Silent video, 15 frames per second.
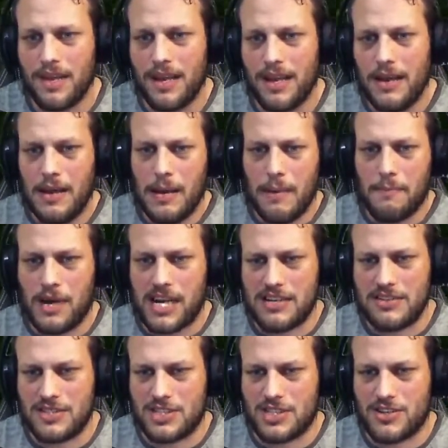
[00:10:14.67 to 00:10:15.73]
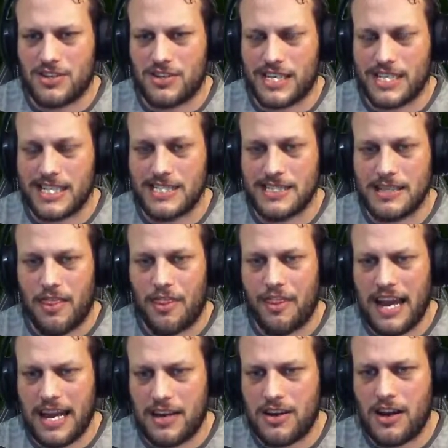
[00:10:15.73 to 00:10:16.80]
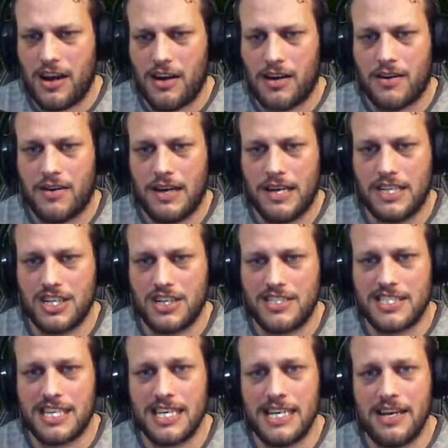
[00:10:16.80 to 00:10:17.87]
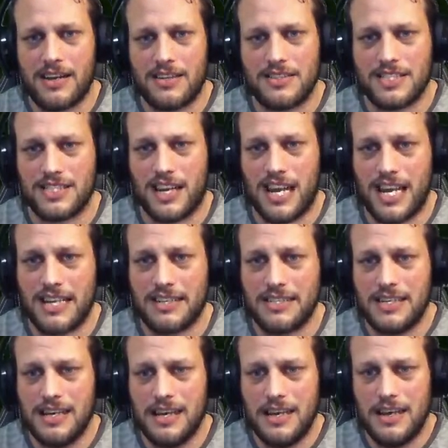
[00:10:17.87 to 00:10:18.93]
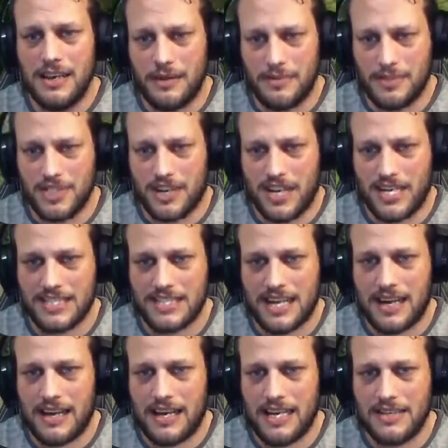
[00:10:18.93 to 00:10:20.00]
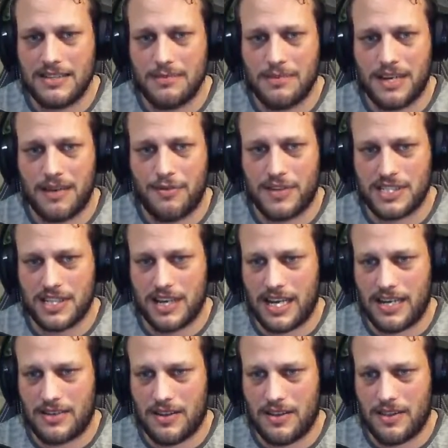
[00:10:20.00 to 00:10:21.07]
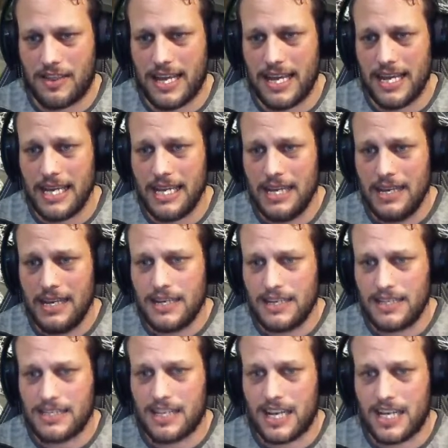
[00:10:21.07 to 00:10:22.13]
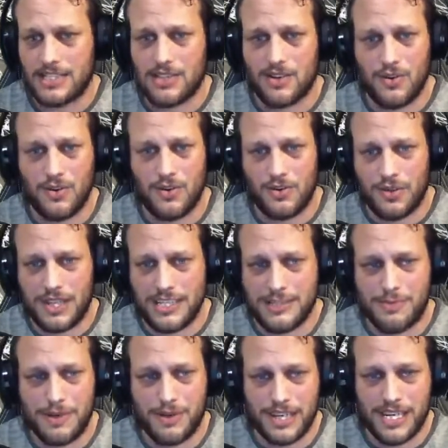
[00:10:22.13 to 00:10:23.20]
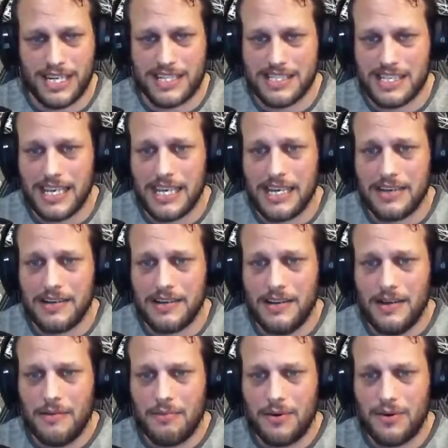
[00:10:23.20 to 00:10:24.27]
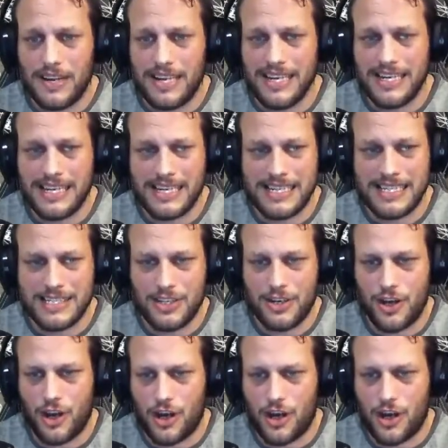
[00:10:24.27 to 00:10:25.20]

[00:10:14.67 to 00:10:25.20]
my concern is that car. As you can see, I can select, it selects that house. I mean, if I select there, it selects all these buildings here, but it is not